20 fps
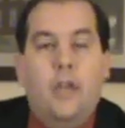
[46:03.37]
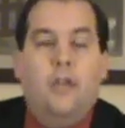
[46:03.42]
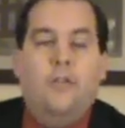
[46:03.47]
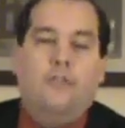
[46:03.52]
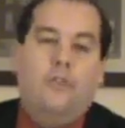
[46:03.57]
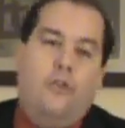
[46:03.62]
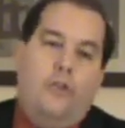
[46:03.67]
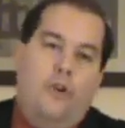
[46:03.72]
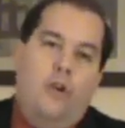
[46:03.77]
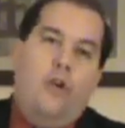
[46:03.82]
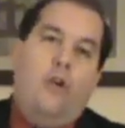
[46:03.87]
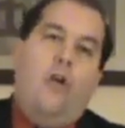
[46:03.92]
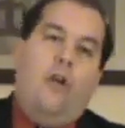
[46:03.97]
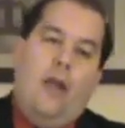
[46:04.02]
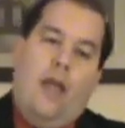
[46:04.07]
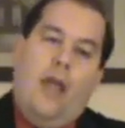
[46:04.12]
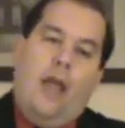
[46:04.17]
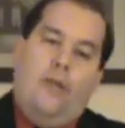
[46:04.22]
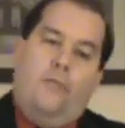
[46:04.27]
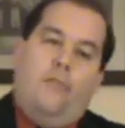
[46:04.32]
So you're going
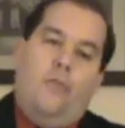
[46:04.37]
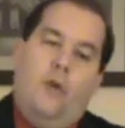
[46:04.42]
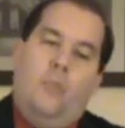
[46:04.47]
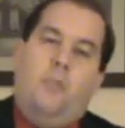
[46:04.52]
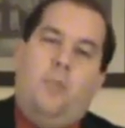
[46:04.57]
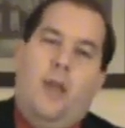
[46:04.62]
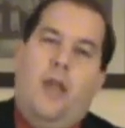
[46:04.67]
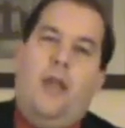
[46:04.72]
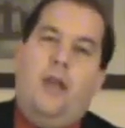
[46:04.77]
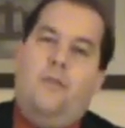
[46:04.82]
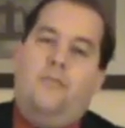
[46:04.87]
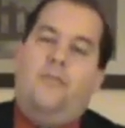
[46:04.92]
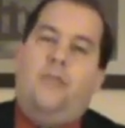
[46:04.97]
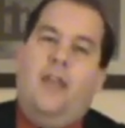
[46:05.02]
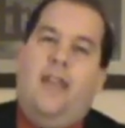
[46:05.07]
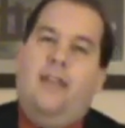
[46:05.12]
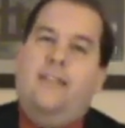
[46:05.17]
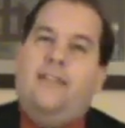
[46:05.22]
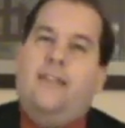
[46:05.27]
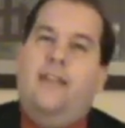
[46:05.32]
to have to repent of
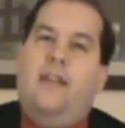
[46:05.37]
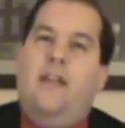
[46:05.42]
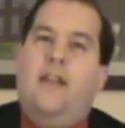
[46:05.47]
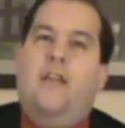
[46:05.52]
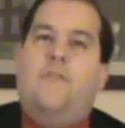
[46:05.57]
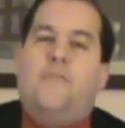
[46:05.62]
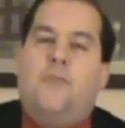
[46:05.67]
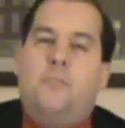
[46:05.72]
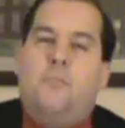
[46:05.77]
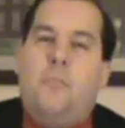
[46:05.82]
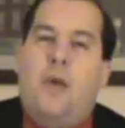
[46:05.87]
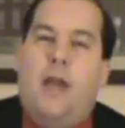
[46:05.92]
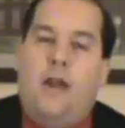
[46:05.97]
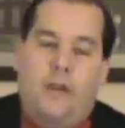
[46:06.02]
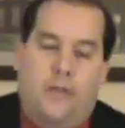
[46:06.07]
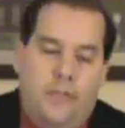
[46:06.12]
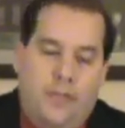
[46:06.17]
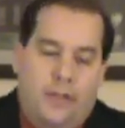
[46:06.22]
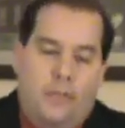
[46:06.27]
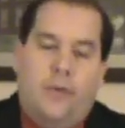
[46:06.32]
things in a different
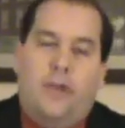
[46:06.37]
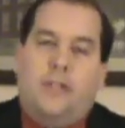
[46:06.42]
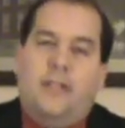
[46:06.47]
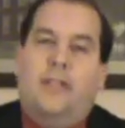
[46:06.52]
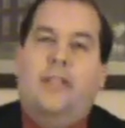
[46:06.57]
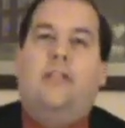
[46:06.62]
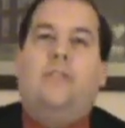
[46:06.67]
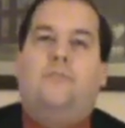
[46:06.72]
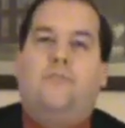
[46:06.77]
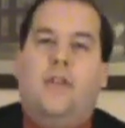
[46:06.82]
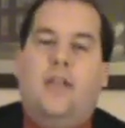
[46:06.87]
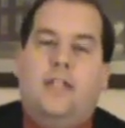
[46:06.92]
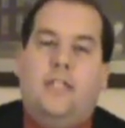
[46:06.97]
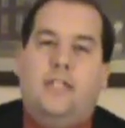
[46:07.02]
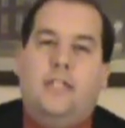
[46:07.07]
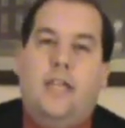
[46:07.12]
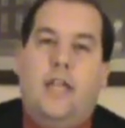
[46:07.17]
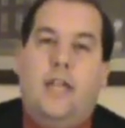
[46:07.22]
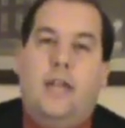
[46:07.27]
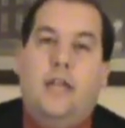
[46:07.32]
manner than what these
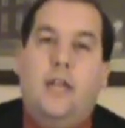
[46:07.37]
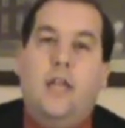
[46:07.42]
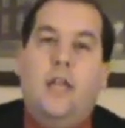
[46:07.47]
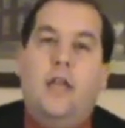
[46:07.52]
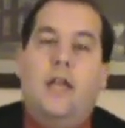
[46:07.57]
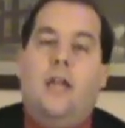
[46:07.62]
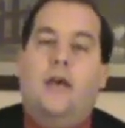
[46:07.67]
fellas did.